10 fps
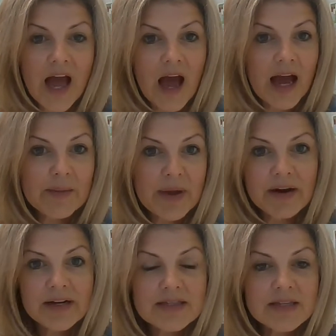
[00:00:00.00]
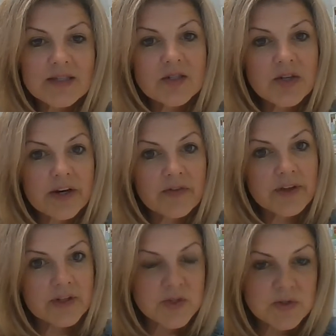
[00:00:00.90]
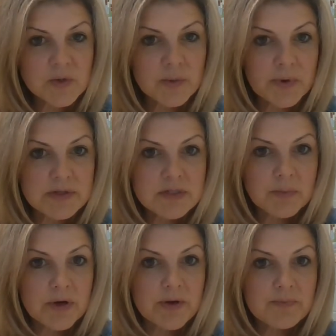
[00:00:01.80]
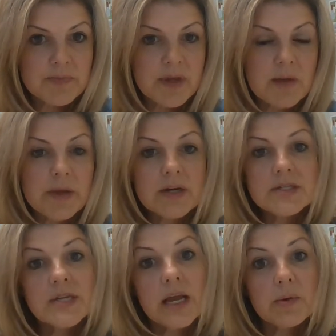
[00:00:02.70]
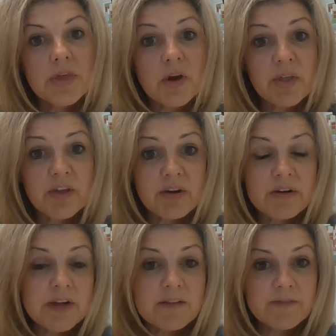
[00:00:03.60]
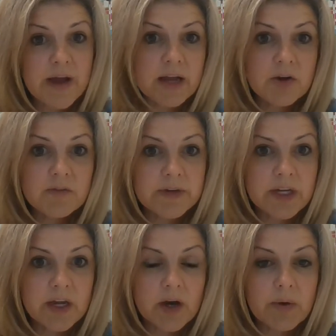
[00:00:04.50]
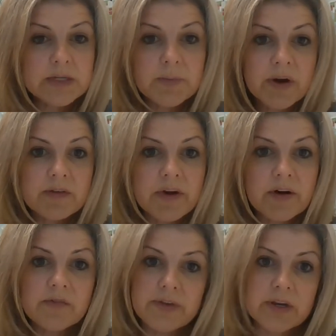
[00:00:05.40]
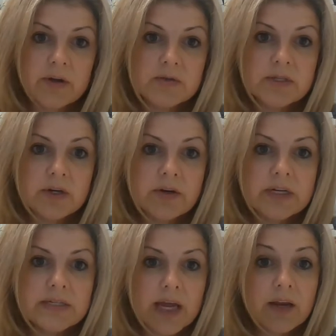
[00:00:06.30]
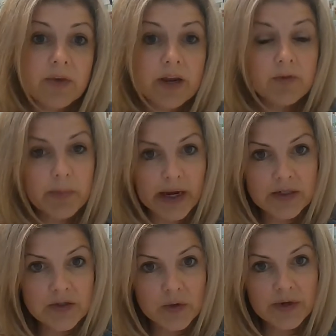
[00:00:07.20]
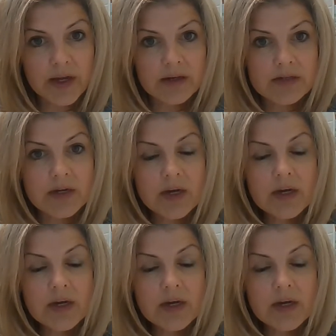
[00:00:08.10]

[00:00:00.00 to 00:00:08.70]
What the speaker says: Hi parents, this is Jennifer Lynch, your school principal. I'm here today with our third and final video as part of our video series Getting Ready for Back to School Night.